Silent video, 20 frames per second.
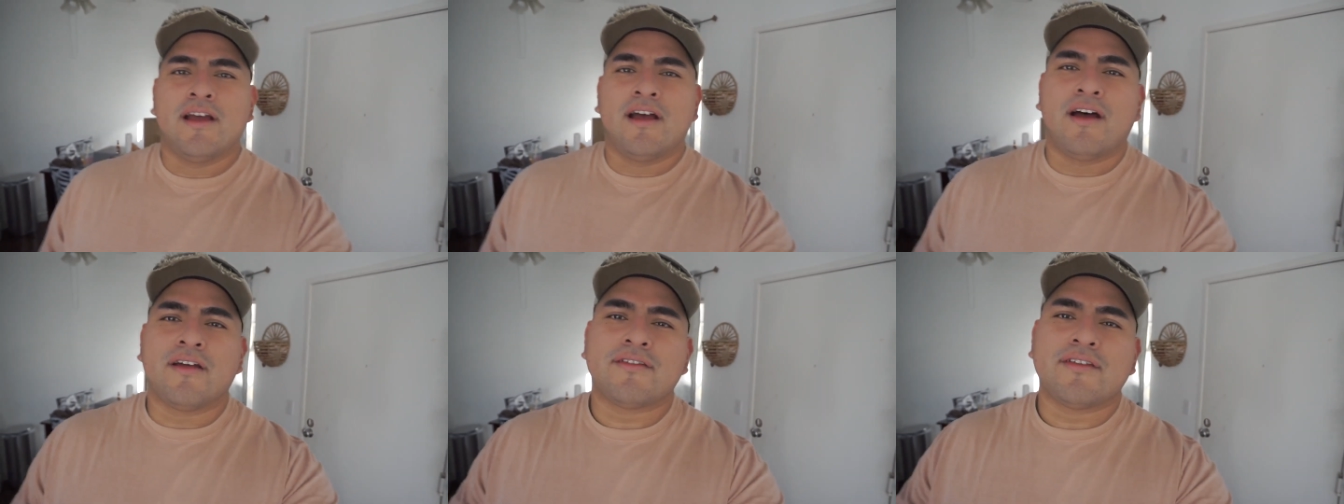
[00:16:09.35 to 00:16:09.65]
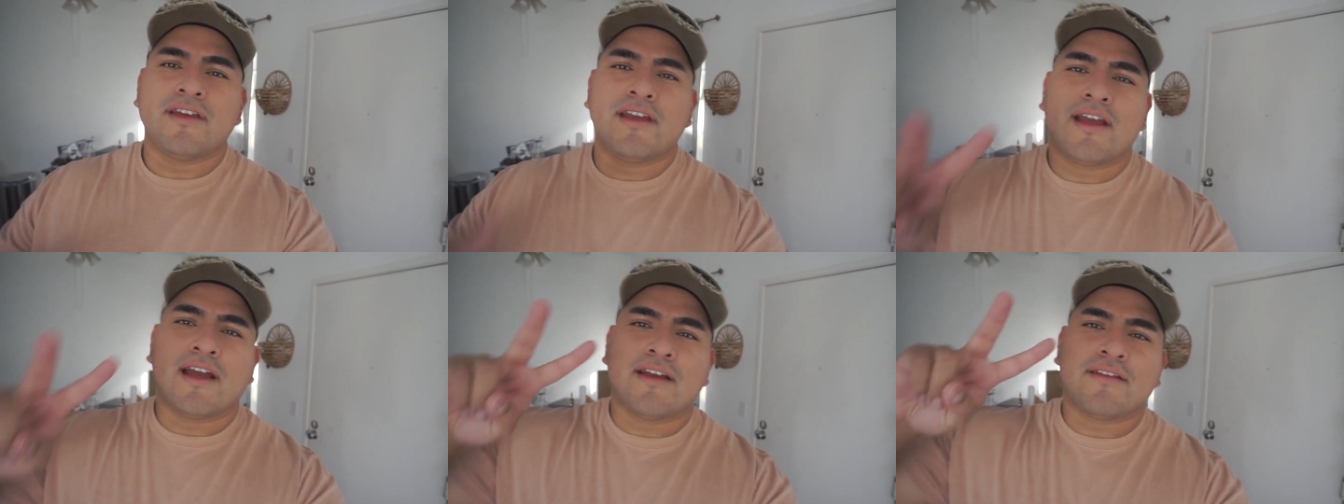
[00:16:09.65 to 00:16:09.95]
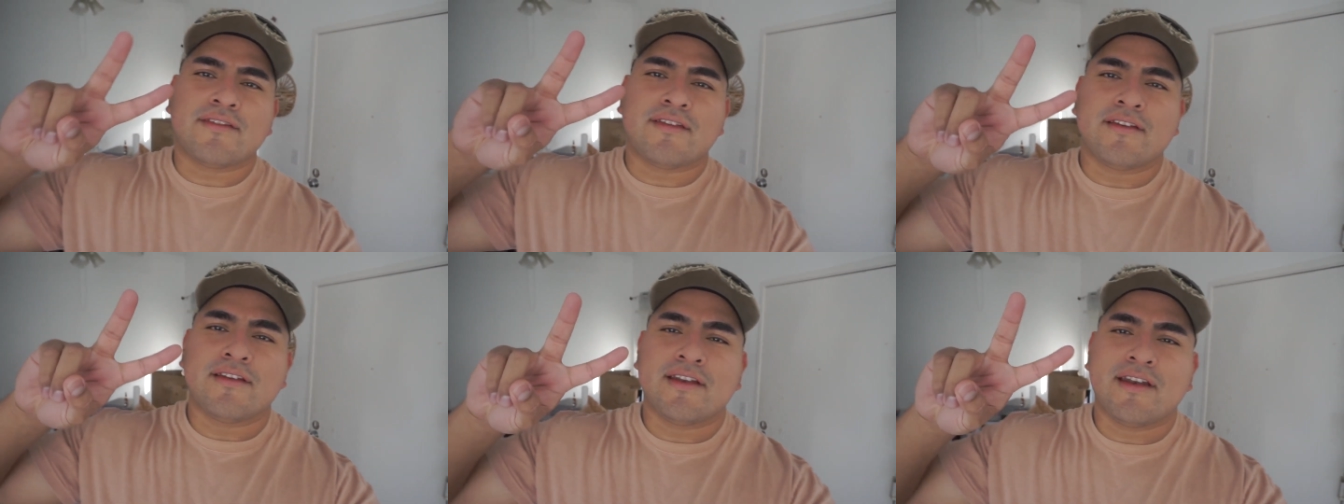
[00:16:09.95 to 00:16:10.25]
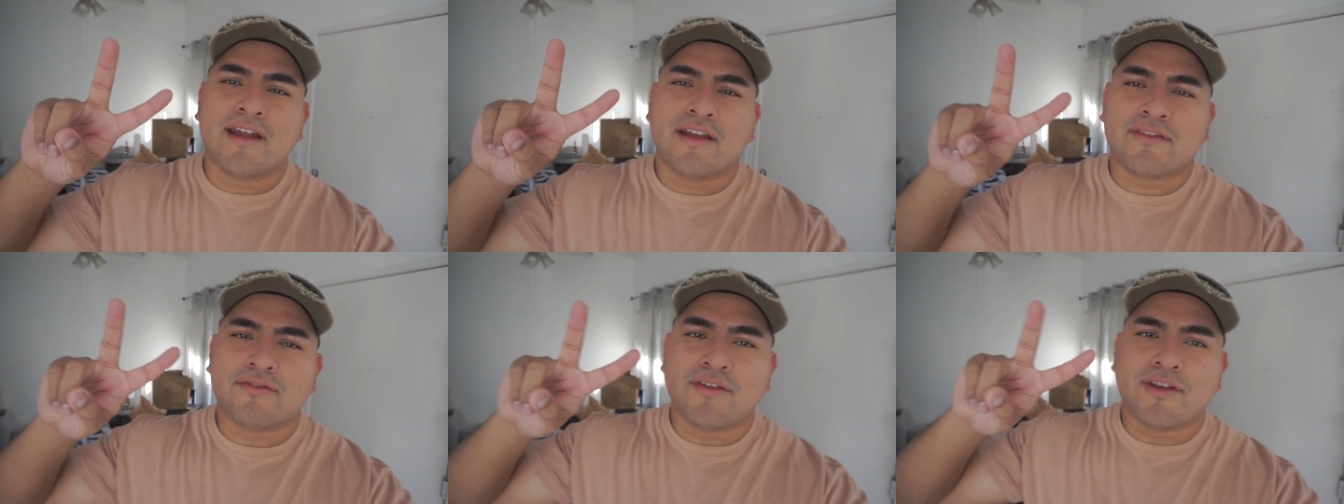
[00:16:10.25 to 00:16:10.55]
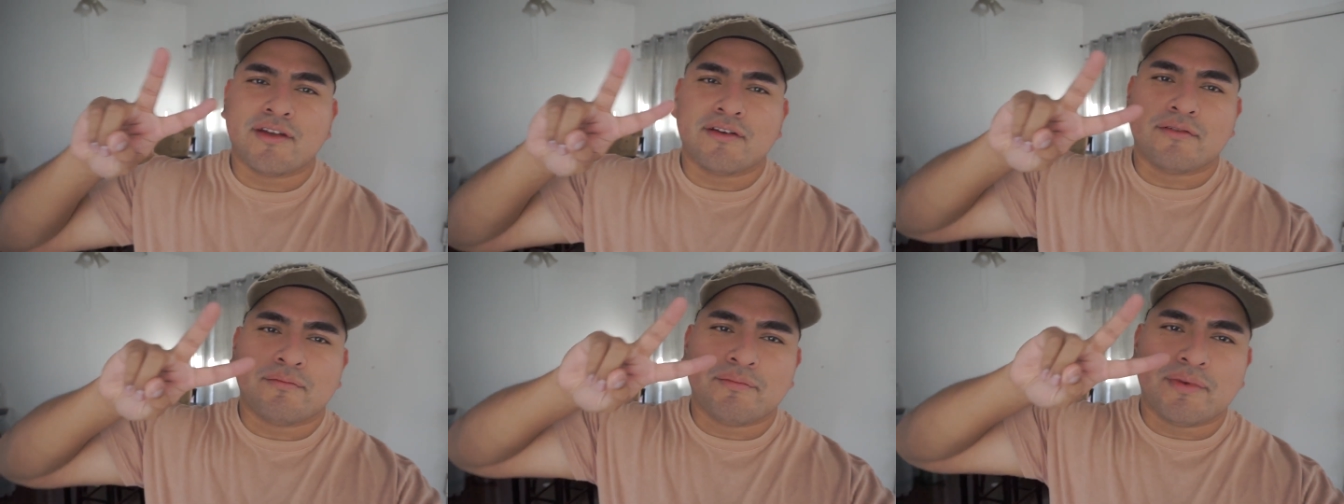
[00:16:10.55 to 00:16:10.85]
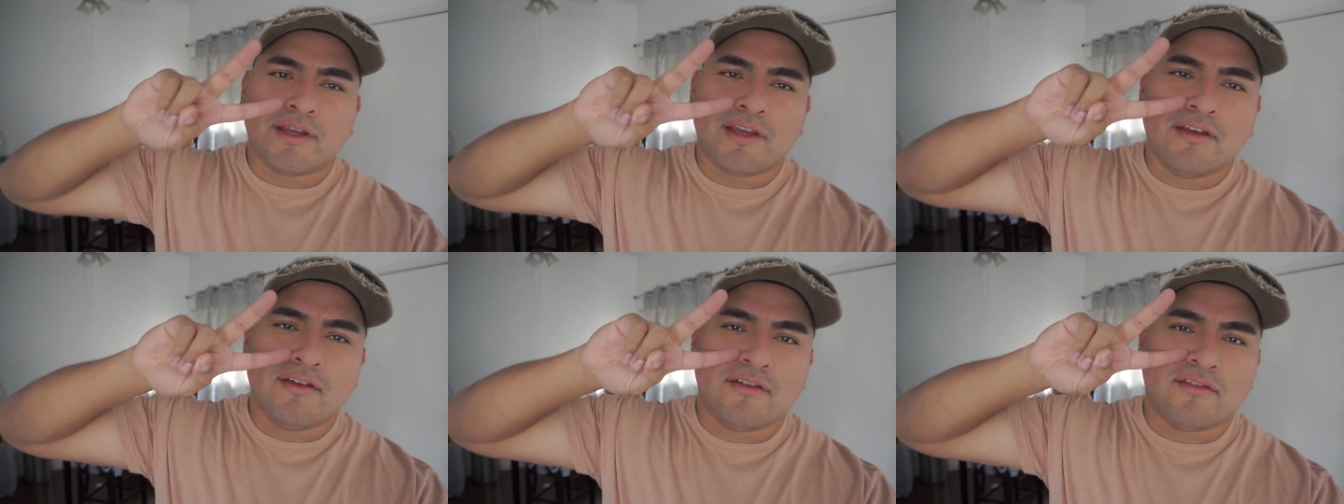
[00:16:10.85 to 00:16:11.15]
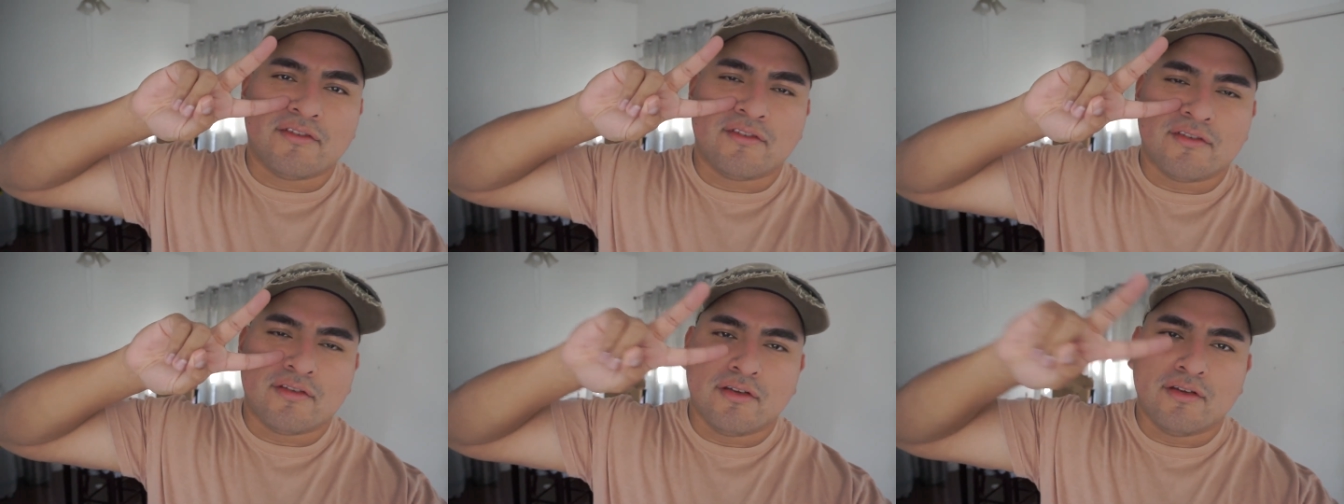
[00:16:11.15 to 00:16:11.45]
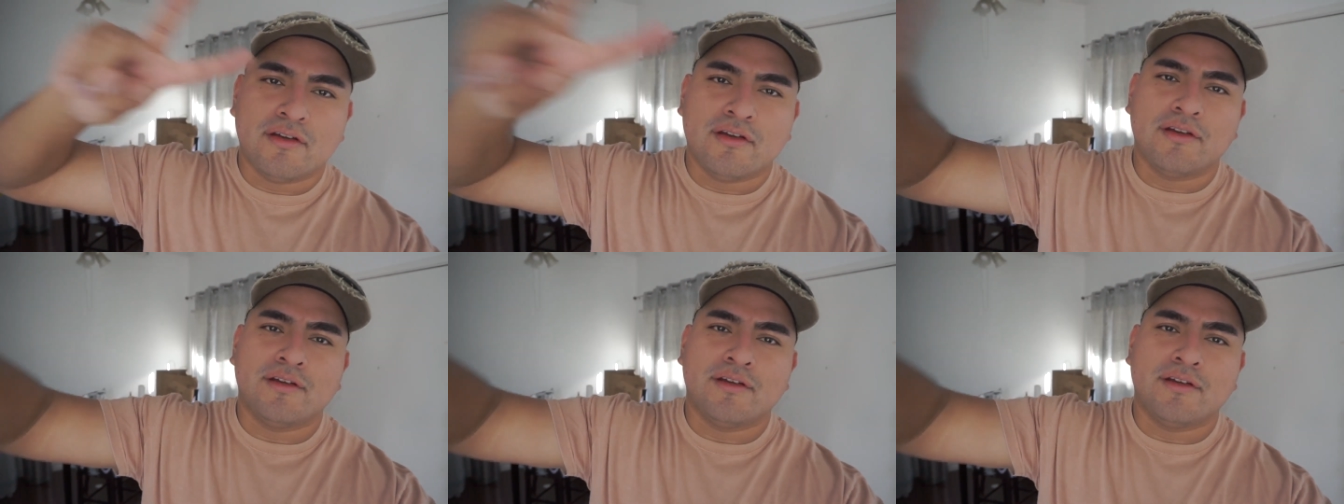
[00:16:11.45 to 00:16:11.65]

I'll see you guys in the next video. Peace.